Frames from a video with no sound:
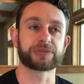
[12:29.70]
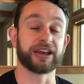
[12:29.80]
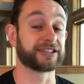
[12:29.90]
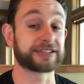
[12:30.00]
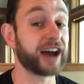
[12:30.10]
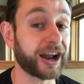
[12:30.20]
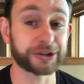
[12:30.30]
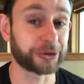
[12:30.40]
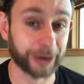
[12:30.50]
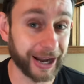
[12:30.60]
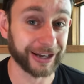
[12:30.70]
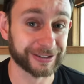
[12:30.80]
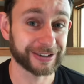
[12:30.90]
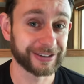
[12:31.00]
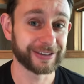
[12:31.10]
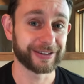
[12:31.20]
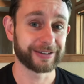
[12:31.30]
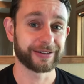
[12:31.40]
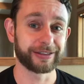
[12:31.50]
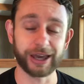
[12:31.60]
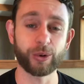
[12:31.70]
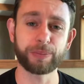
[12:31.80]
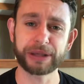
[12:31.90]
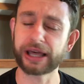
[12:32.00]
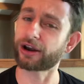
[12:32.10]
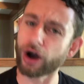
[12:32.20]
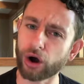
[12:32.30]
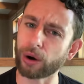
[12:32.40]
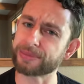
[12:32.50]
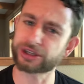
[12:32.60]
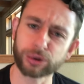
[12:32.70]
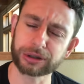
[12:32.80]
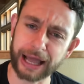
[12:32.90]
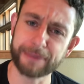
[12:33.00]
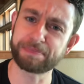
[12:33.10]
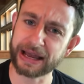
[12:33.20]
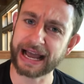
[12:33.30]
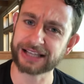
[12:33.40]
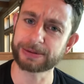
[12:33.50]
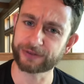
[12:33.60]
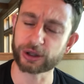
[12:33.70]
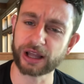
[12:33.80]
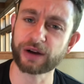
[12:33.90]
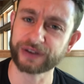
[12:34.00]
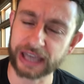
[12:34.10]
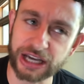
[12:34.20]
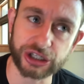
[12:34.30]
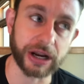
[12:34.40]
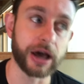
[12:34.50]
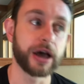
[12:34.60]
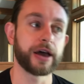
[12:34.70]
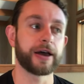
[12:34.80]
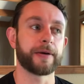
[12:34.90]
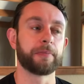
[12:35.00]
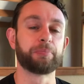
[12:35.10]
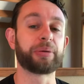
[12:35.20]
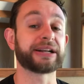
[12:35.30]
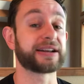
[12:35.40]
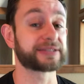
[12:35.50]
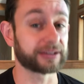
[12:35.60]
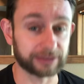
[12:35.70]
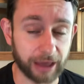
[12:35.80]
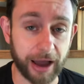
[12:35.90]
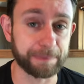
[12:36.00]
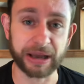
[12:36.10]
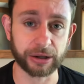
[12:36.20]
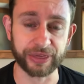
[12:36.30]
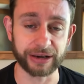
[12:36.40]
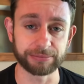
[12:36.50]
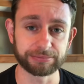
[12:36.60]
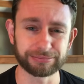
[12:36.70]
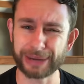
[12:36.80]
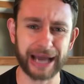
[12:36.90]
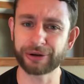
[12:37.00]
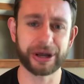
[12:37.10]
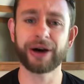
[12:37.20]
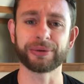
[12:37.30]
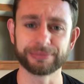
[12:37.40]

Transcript: It's not great. They won't be like, oh, I'm so glad Ben asked me for clarification but it is a lot better than, I don't know.